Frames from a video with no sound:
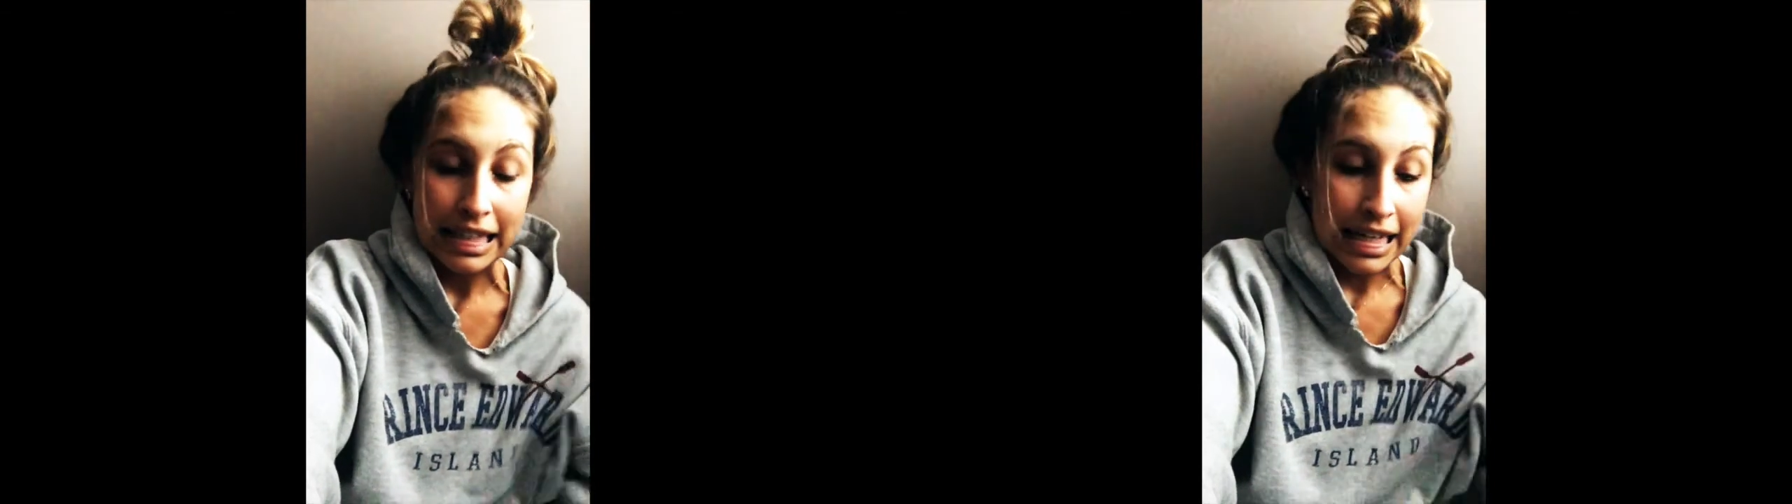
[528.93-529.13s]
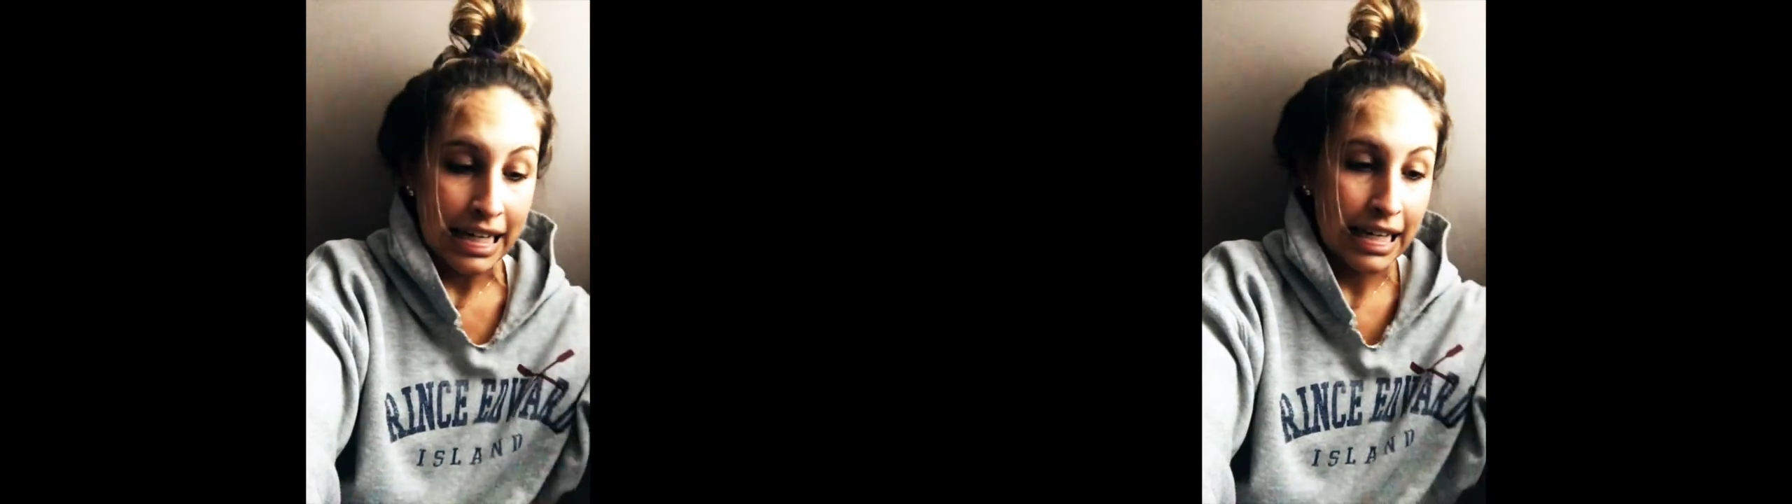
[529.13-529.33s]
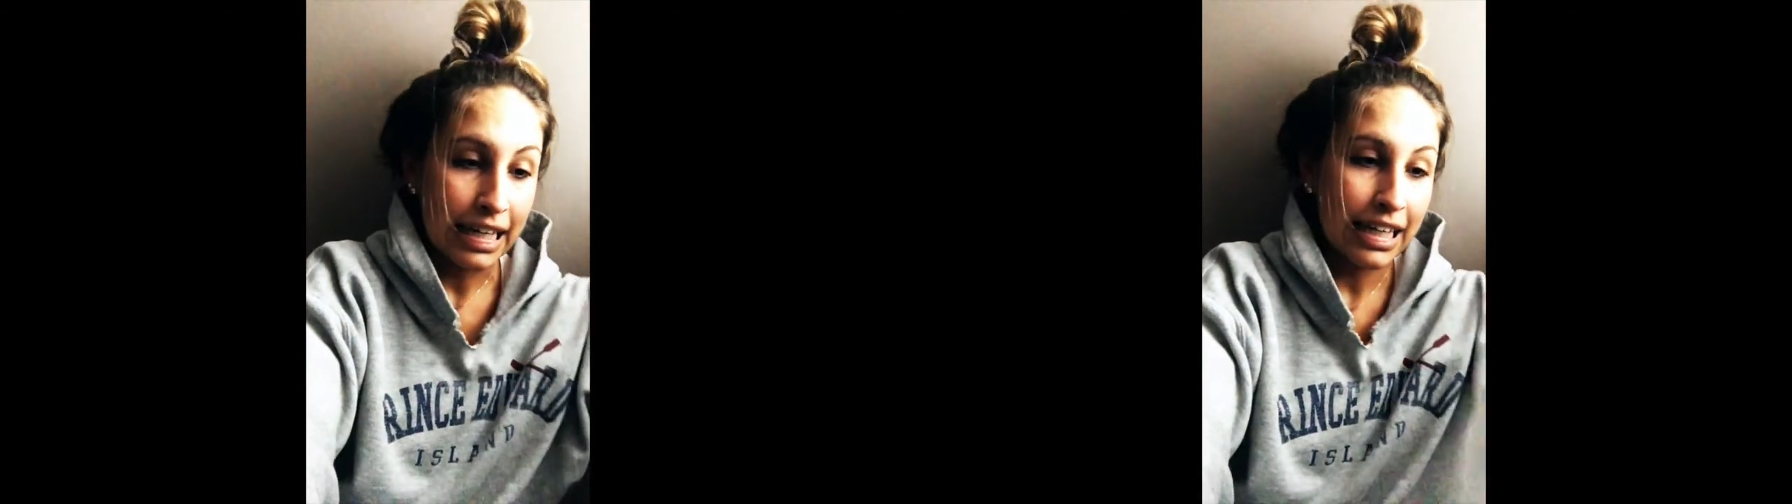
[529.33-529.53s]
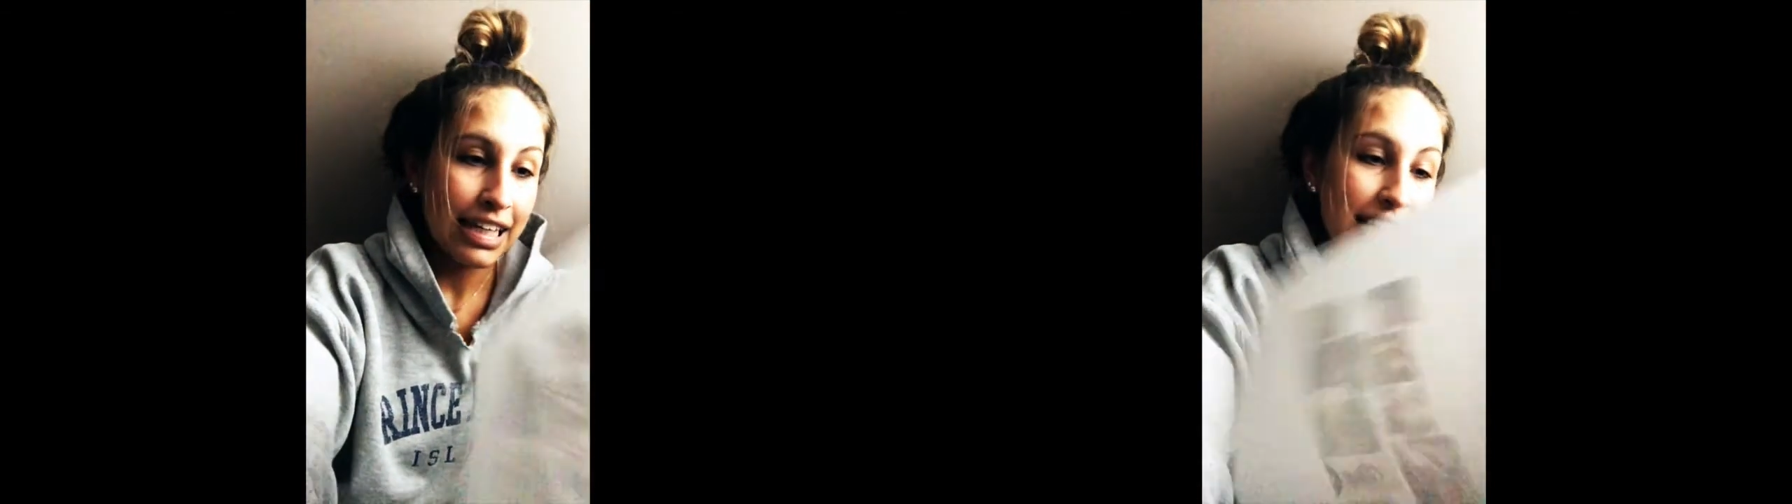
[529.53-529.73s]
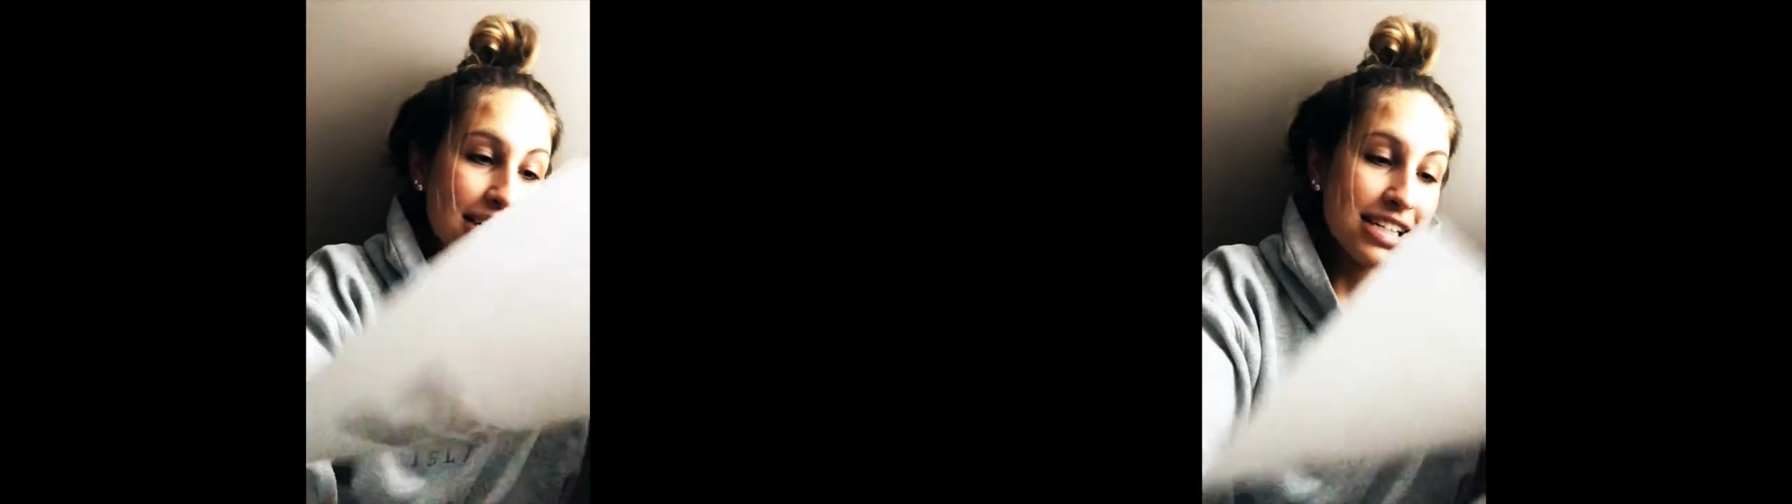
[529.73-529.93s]

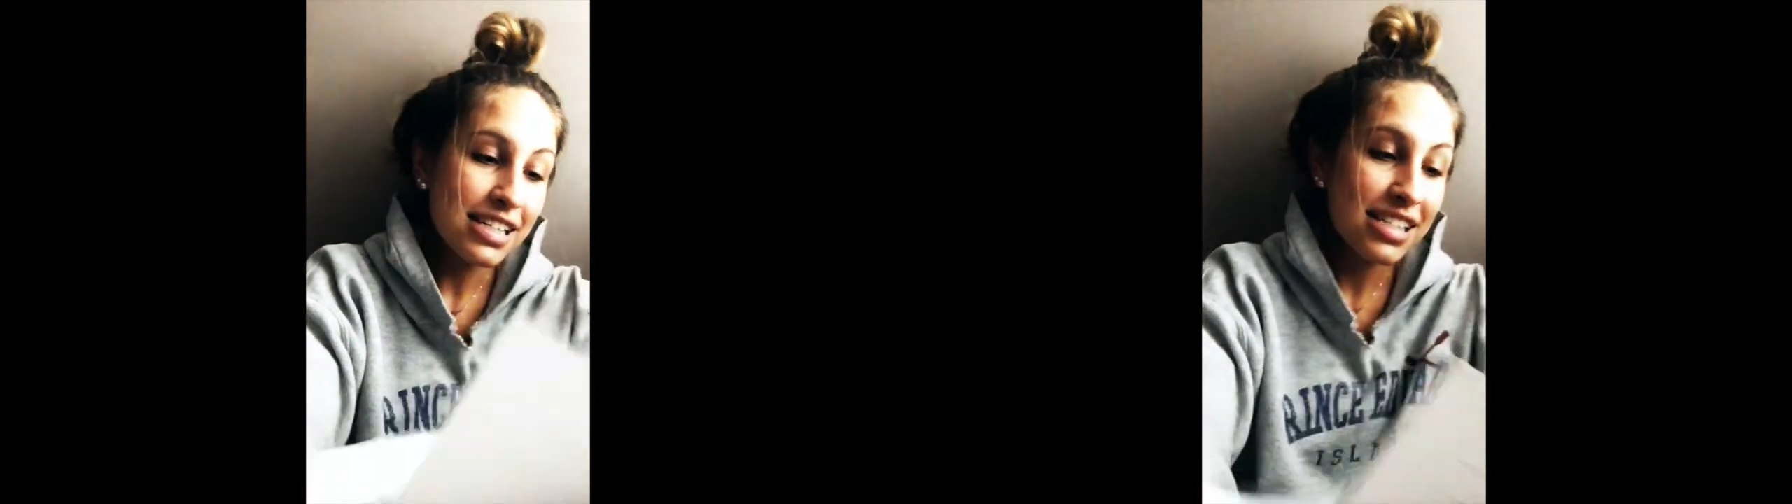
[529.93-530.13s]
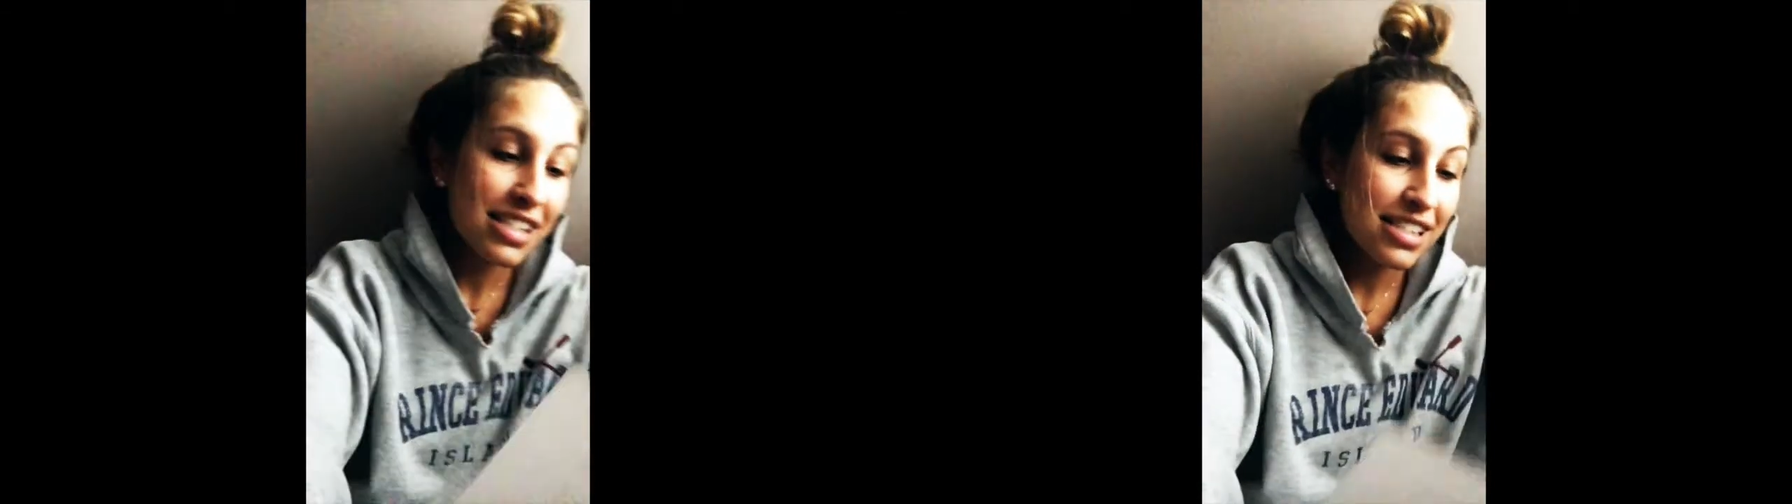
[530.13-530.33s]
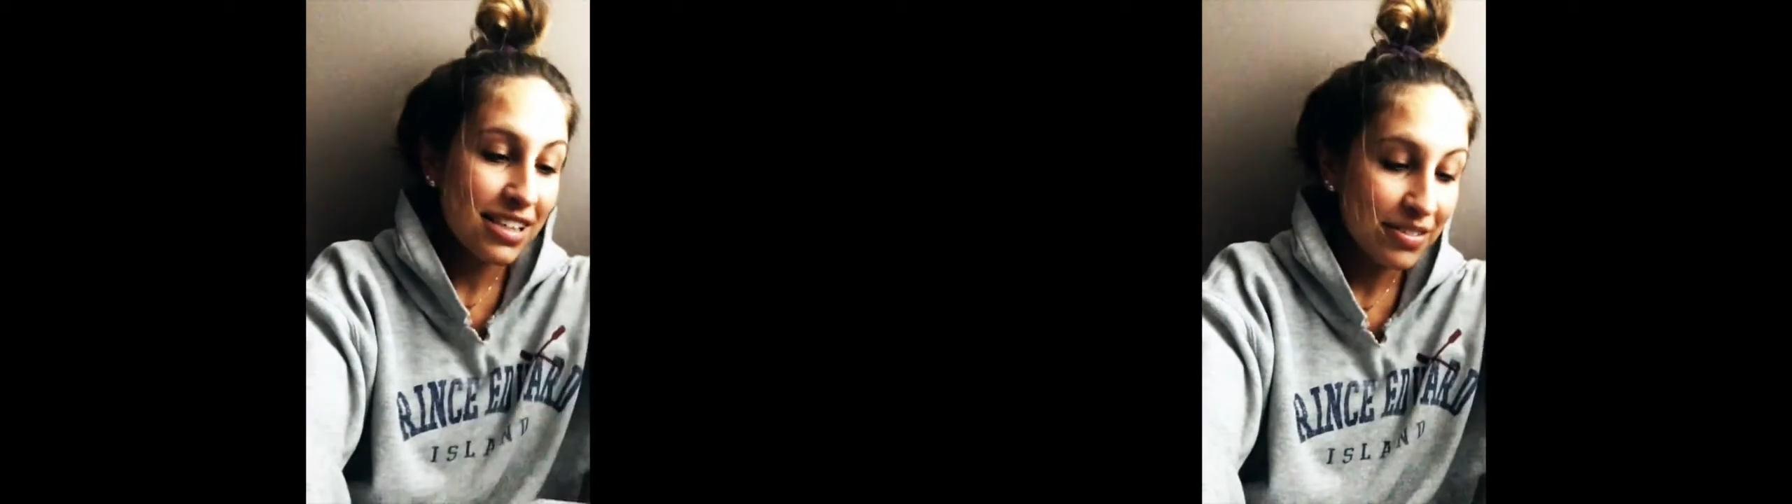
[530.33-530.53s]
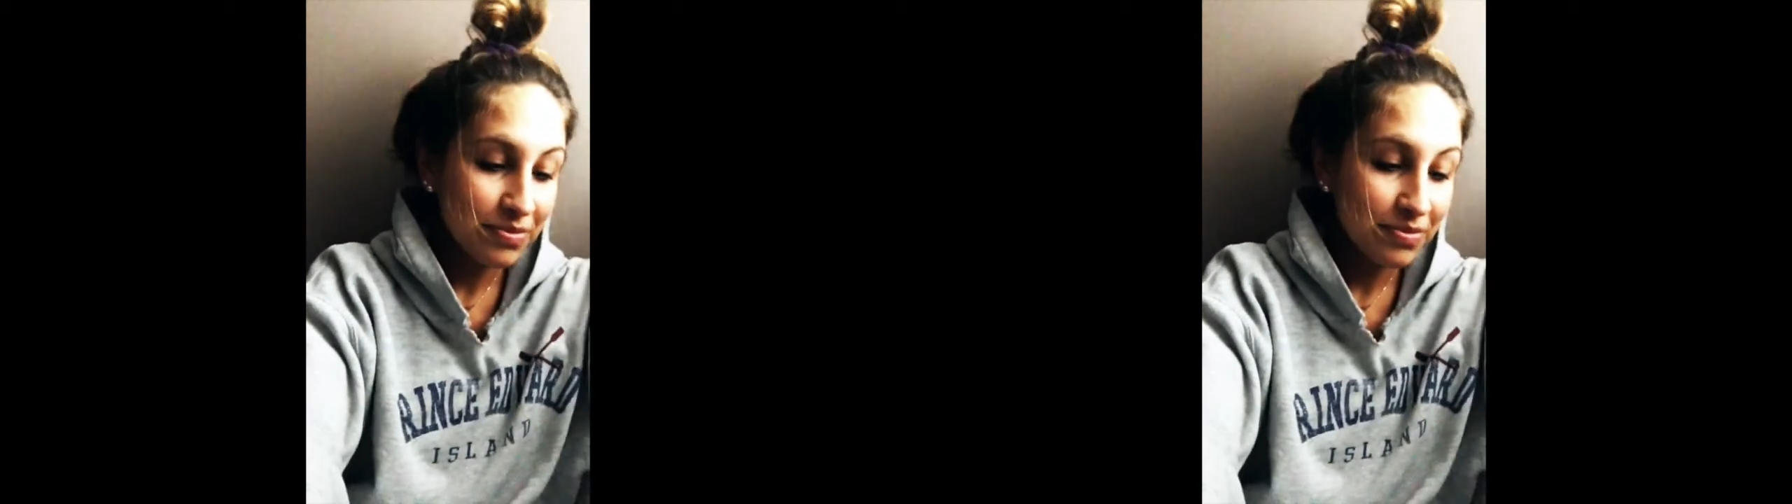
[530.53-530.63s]
is